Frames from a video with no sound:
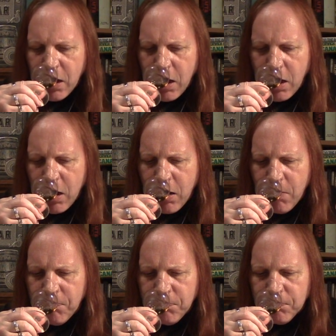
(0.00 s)

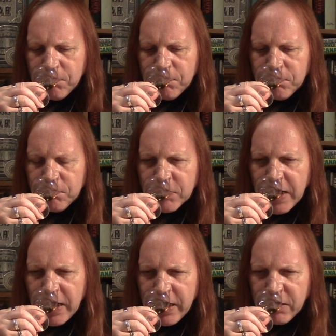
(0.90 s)
Um,
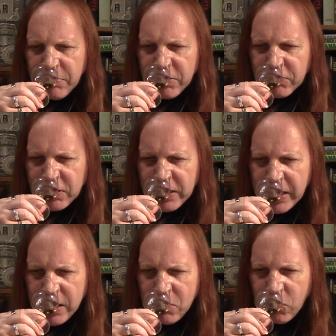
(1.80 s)
a little bit of
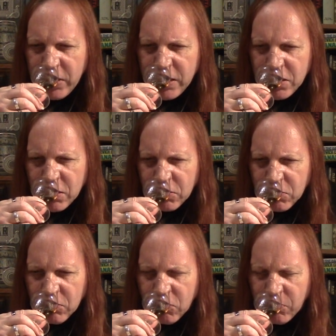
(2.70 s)
kiwi,
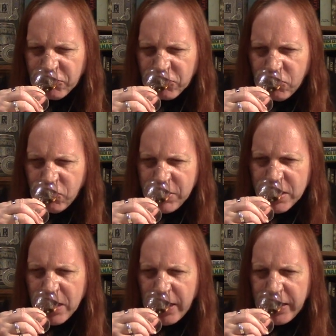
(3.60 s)
almost
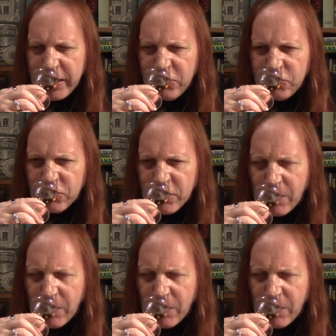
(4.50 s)
greengage.